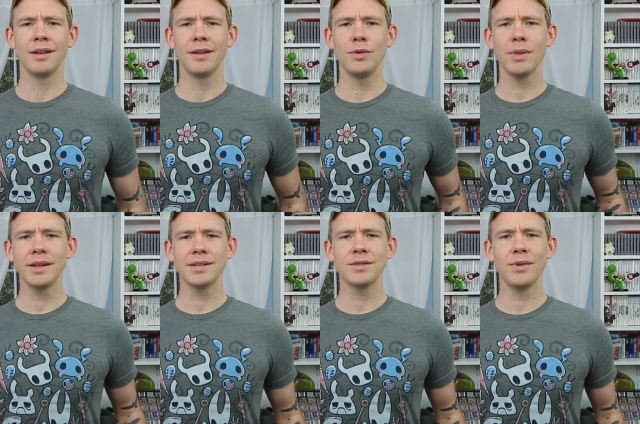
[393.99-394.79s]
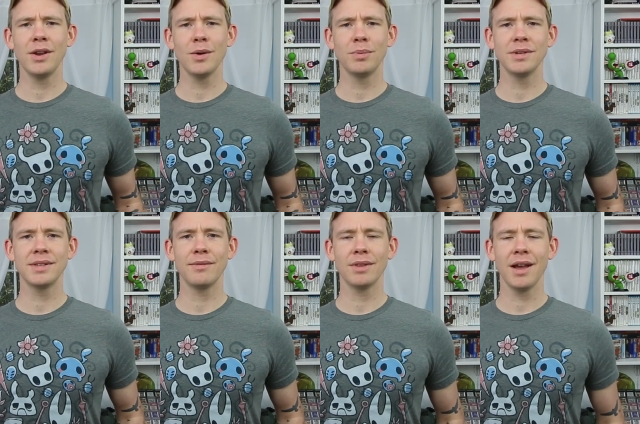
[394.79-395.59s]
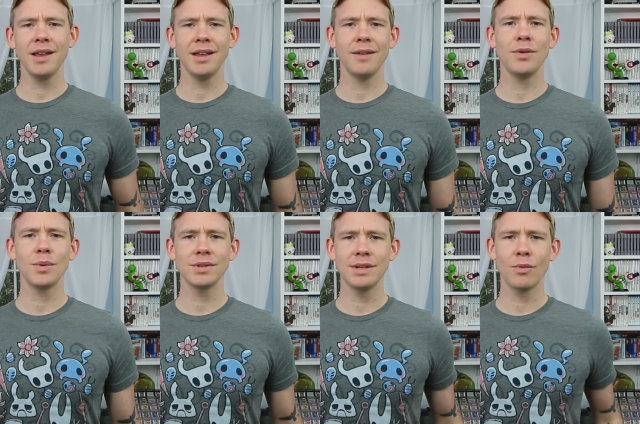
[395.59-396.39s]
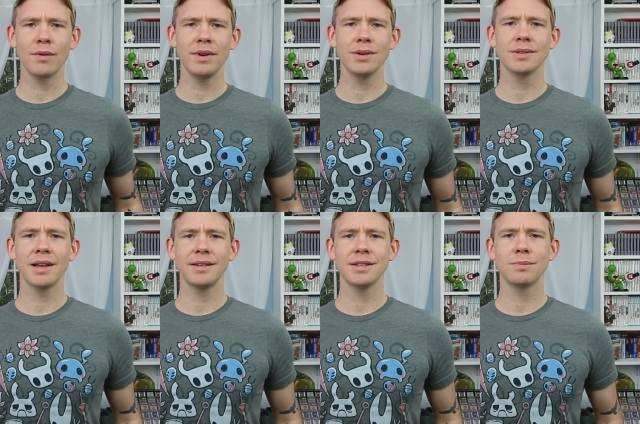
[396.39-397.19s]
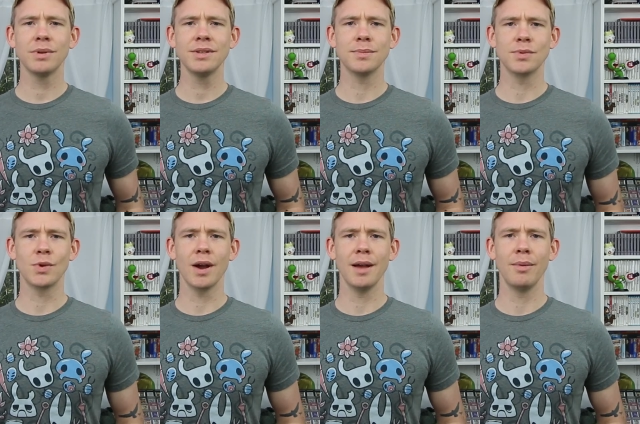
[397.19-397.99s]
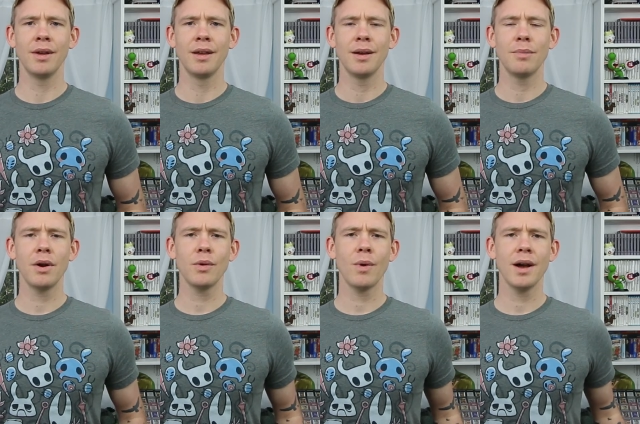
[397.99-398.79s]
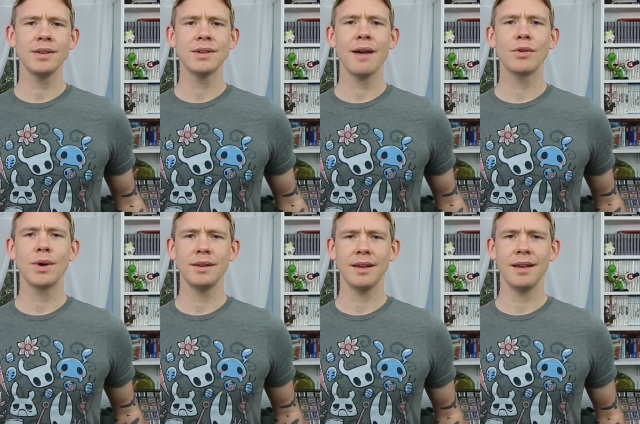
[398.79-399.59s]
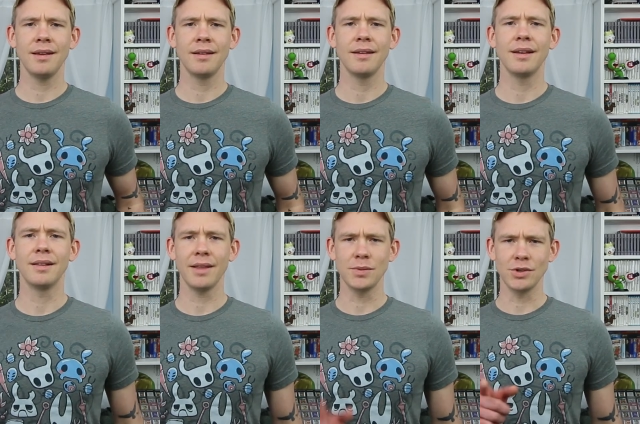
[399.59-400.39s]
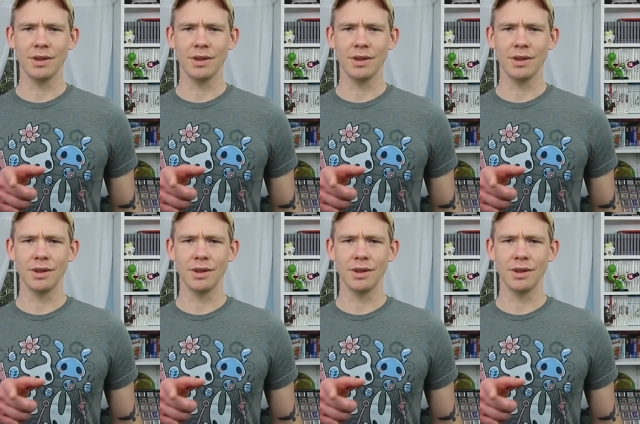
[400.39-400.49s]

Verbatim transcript: If you like this video, please leave a like. If you want to see more videos like this, please subscribe. But otherwise, have a great day and collect what you